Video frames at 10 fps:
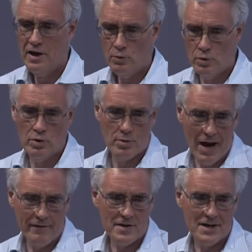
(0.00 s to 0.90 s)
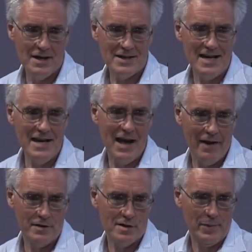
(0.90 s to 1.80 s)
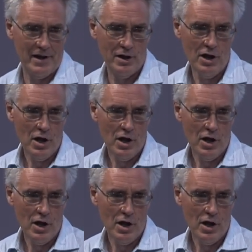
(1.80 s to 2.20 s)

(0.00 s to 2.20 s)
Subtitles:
will gravitate inevitably